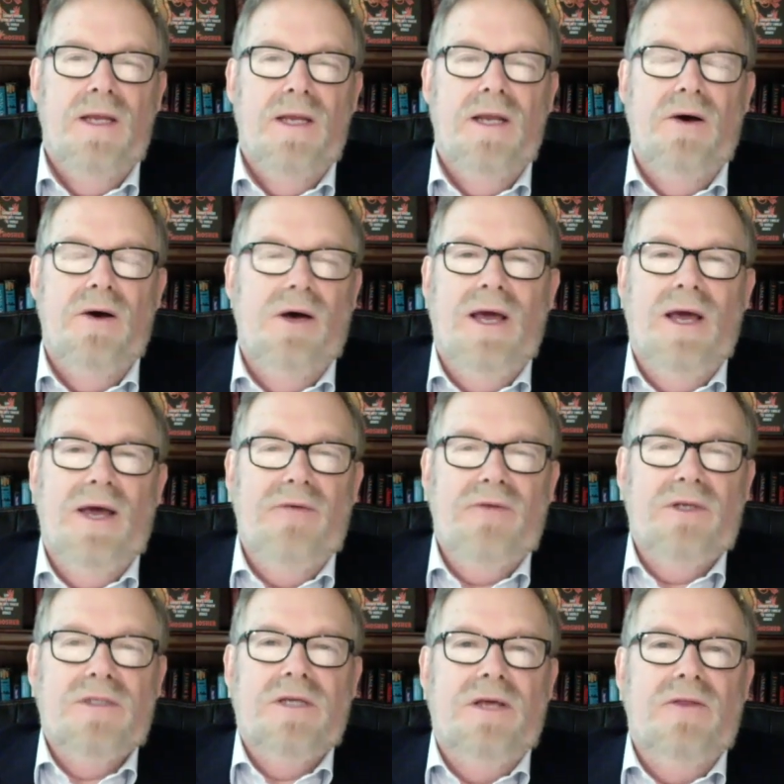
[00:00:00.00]
Now, I have
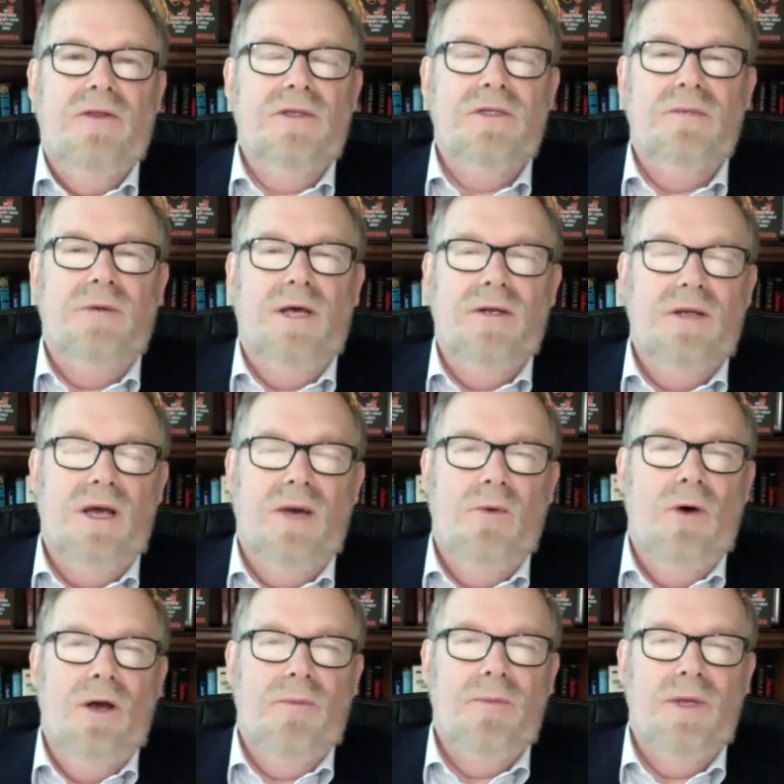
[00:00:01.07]
to say this about
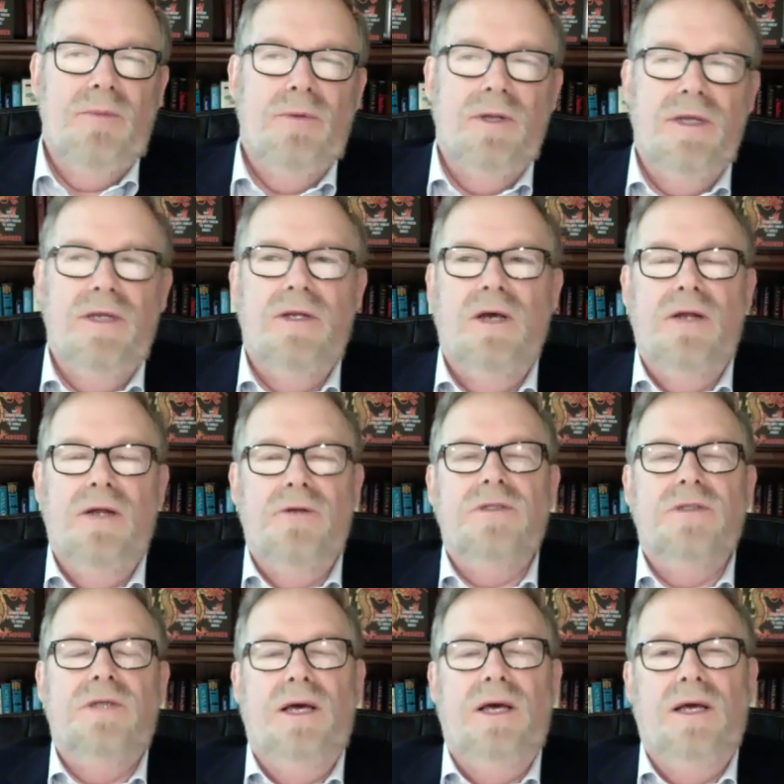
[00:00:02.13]
Taiwan. People need to
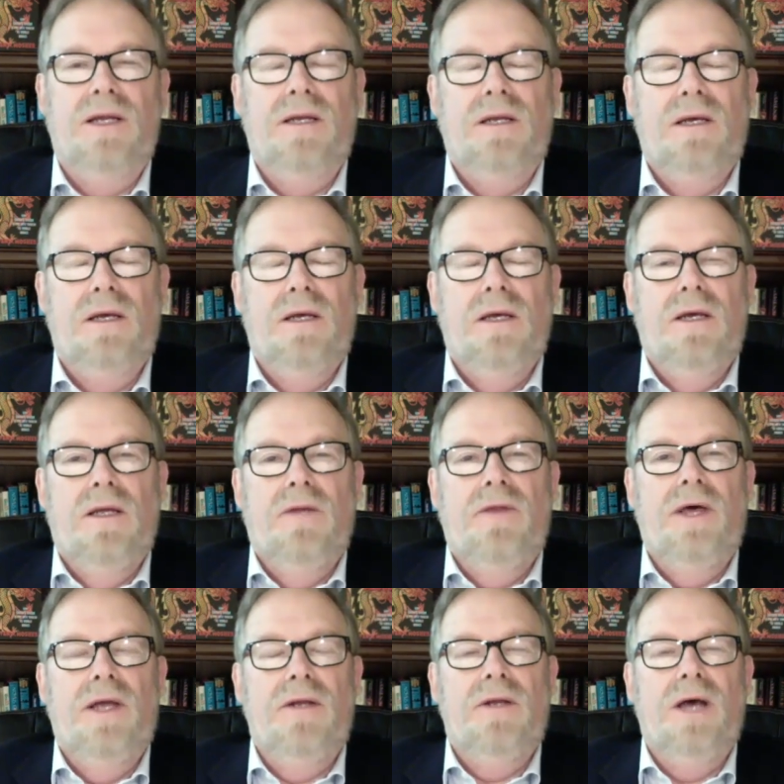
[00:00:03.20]
understand
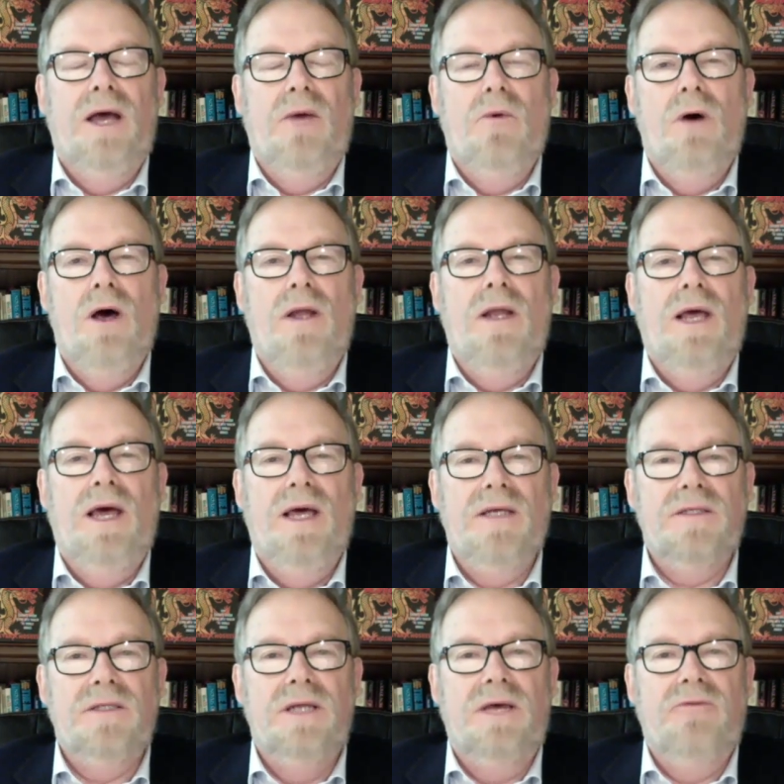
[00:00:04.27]
that Taiwan
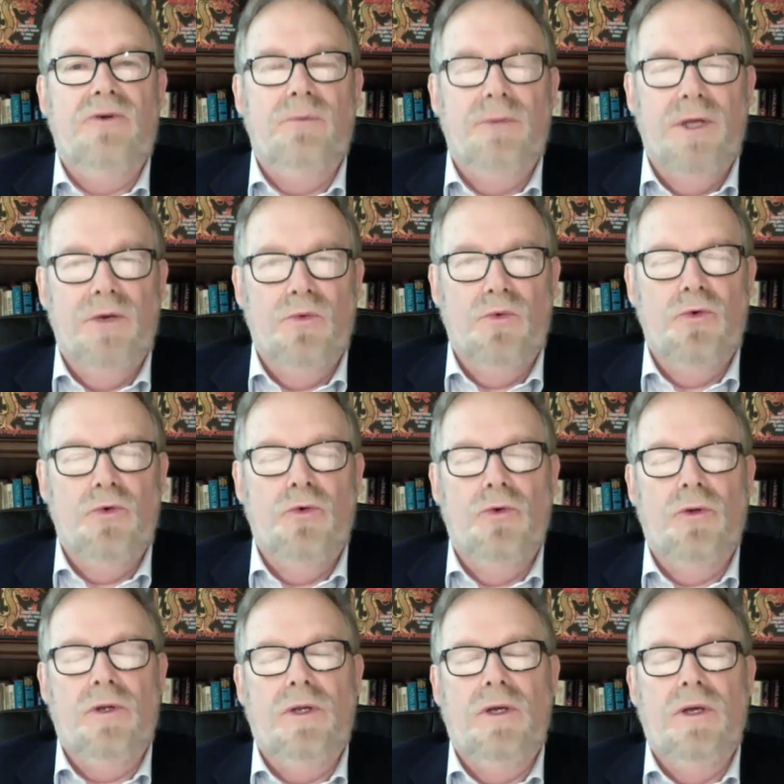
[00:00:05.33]
has never been
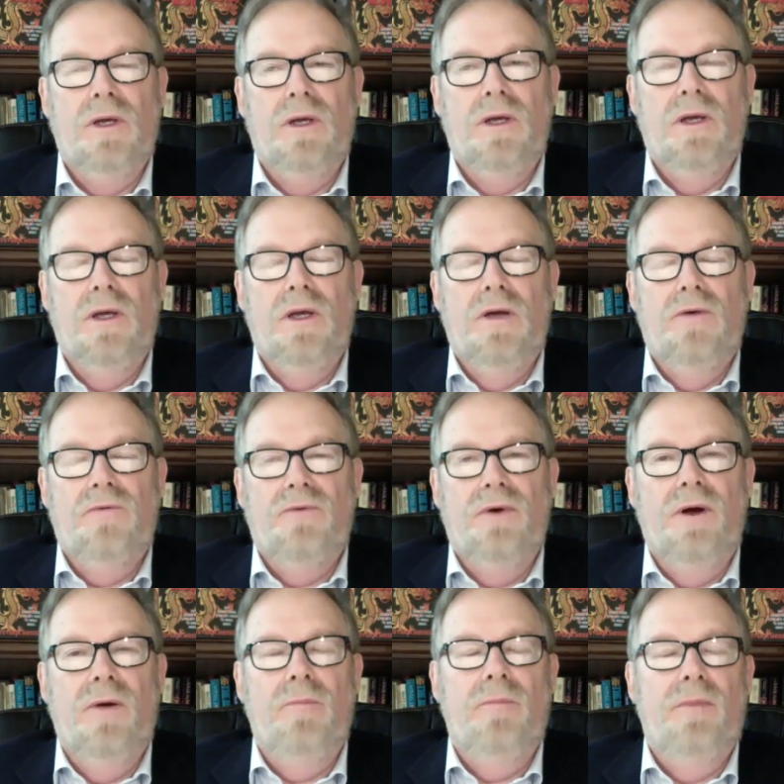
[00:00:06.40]
ruled
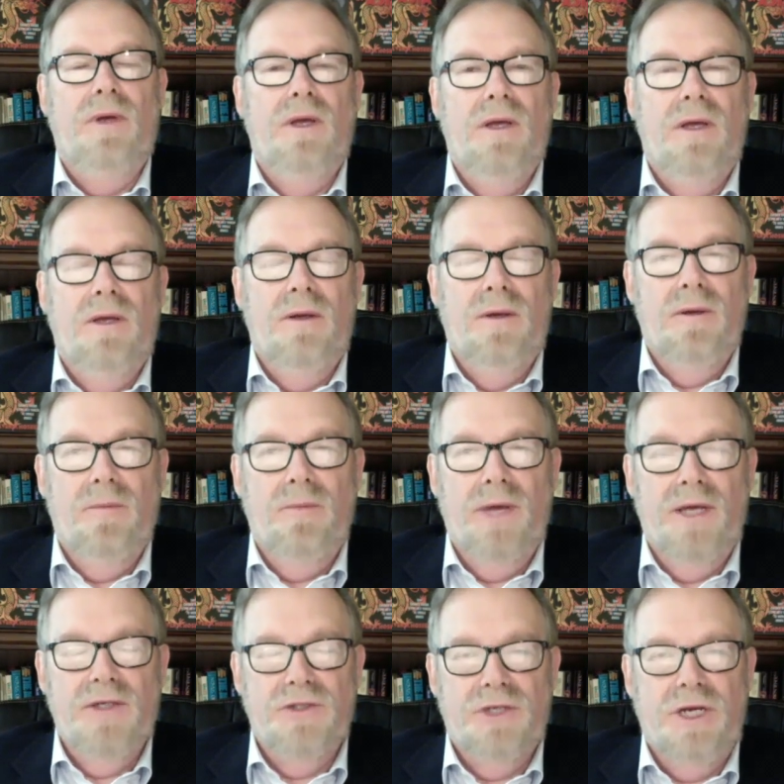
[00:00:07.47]
from
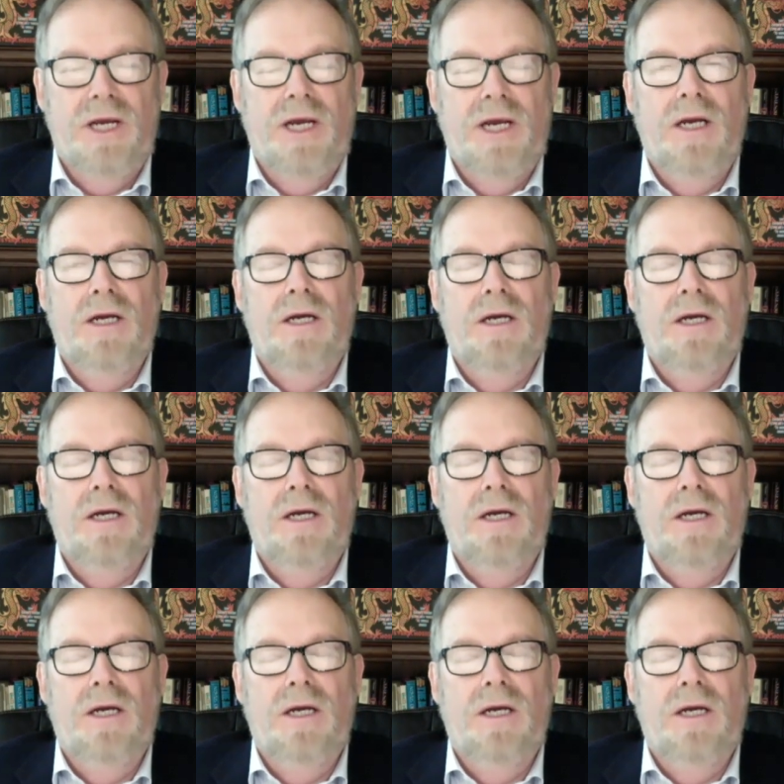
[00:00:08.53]
Beijing